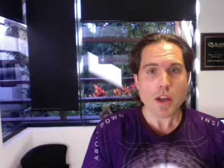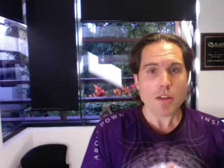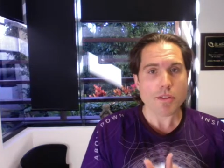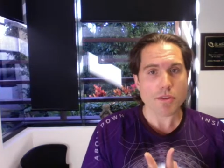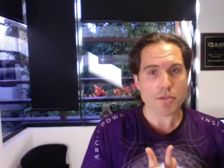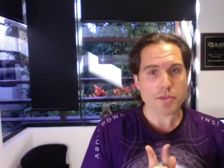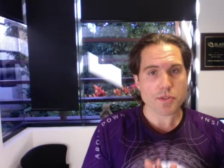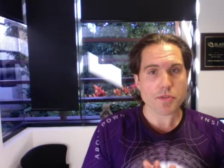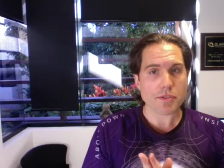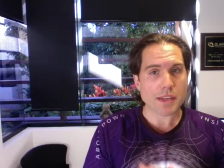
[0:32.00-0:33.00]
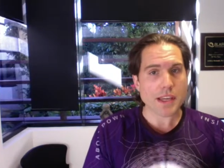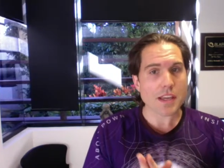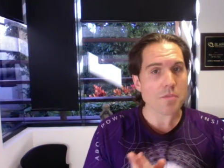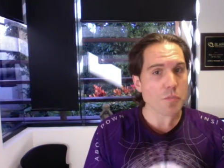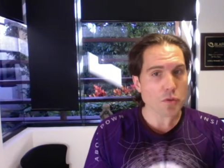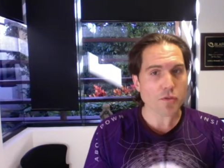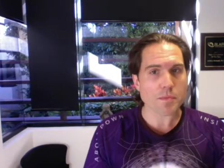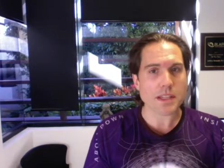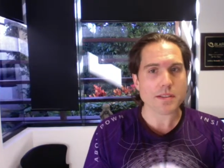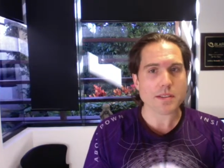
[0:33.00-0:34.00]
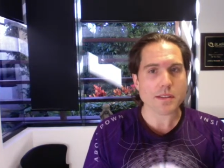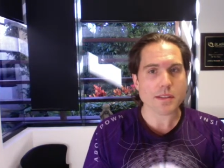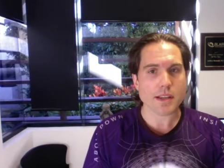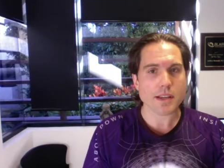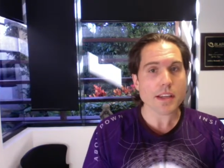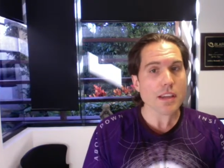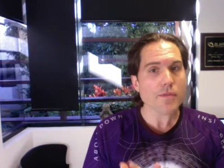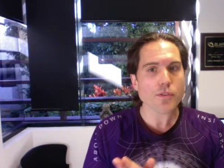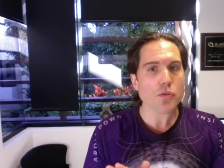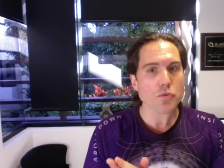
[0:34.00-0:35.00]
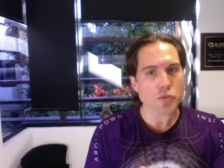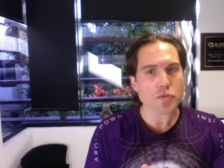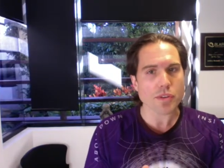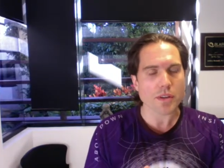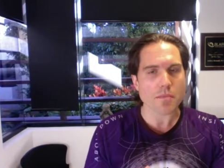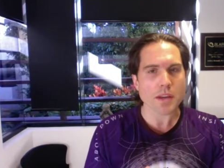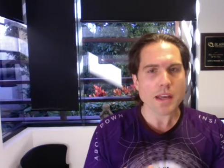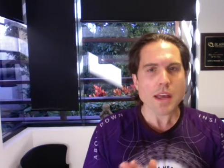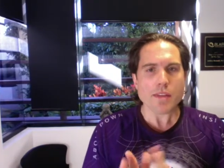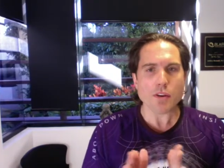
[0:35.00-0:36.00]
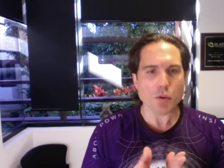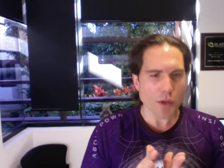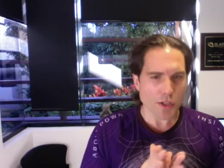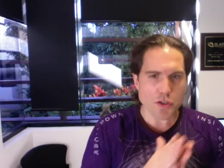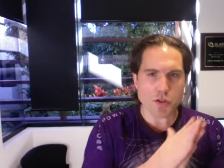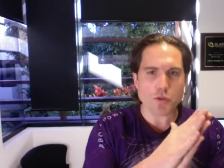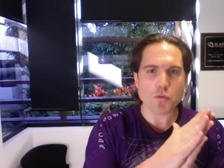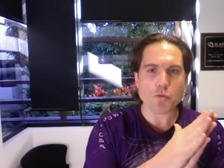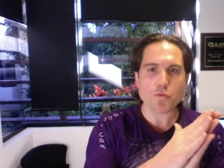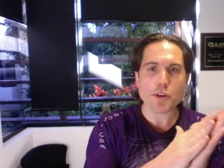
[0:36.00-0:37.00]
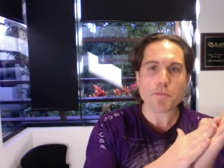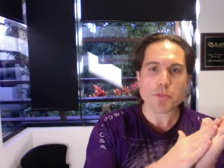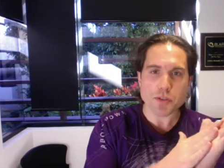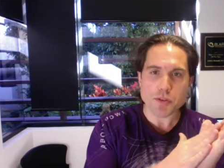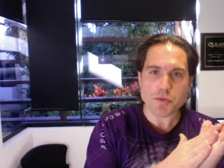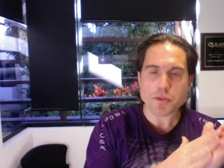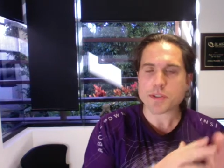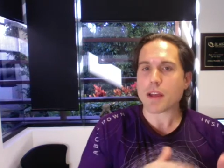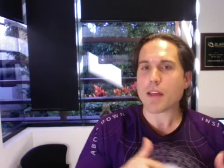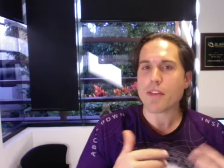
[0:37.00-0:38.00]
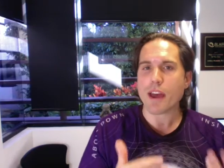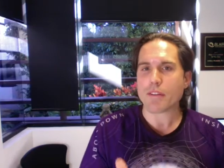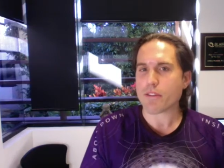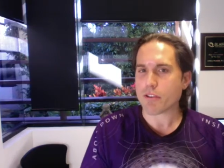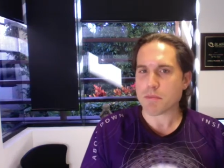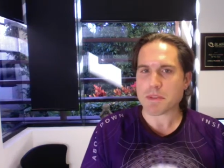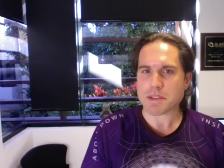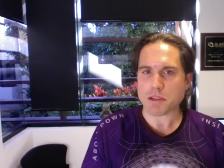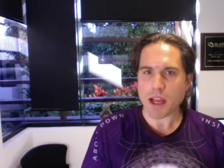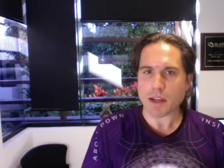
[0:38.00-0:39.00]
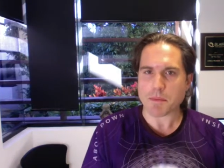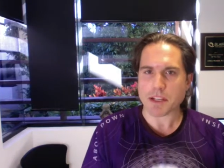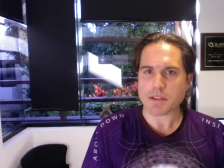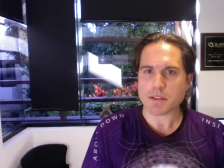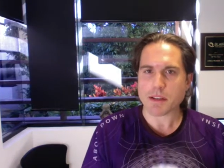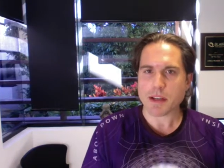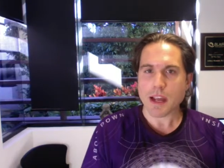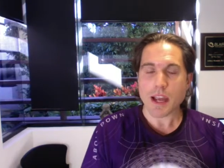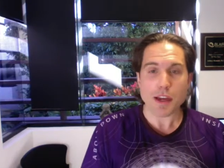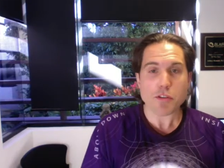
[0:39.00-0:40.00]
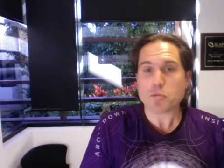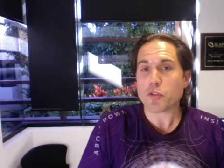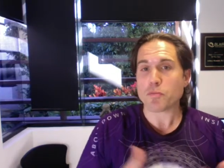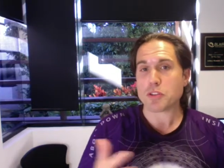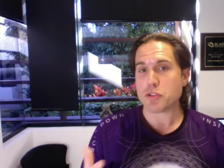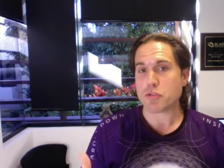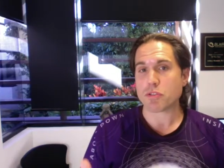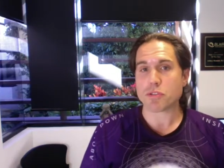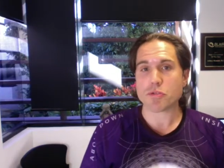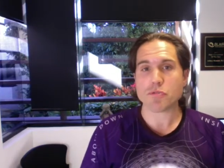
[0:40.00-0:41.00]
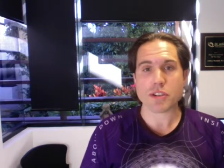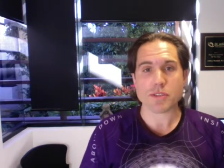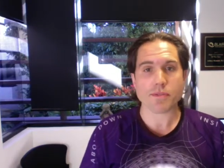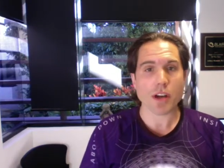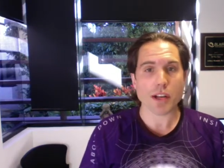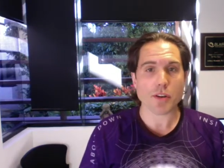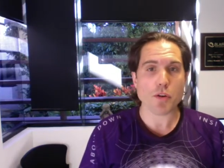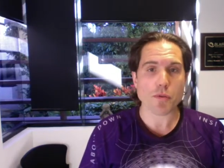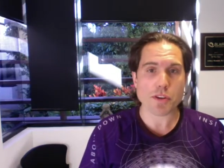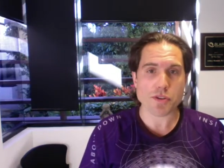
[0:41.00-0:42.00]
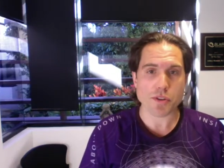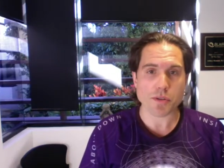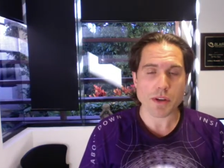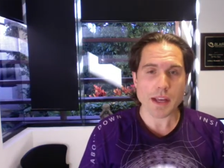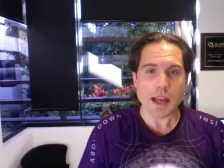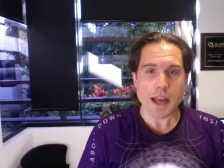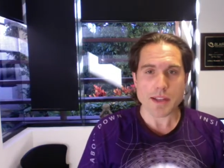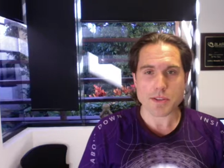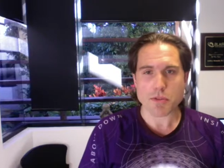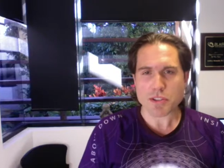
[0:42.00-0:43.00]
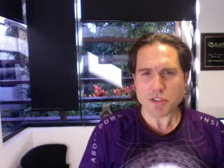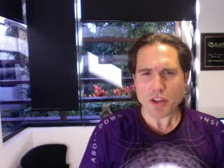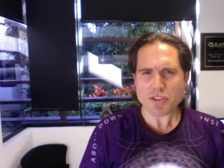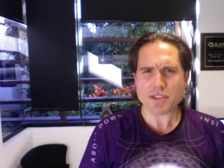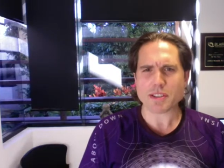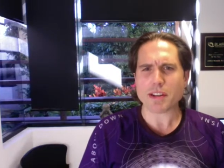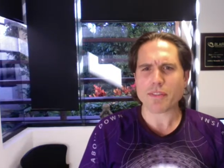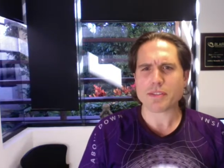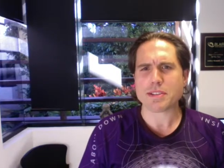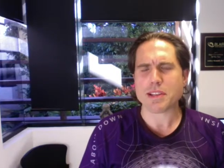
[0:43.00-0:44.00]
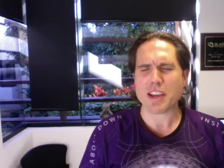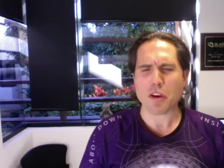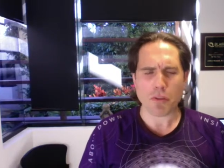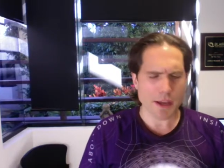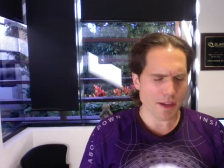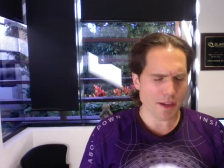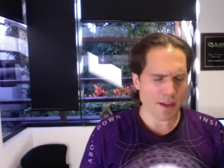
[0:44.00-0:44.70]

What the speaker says: there are certain key movements that if you do them, they're going to reproduce that very misalignment. And other movements you can do just fine, no issue. And so it's not just enough to say, okay,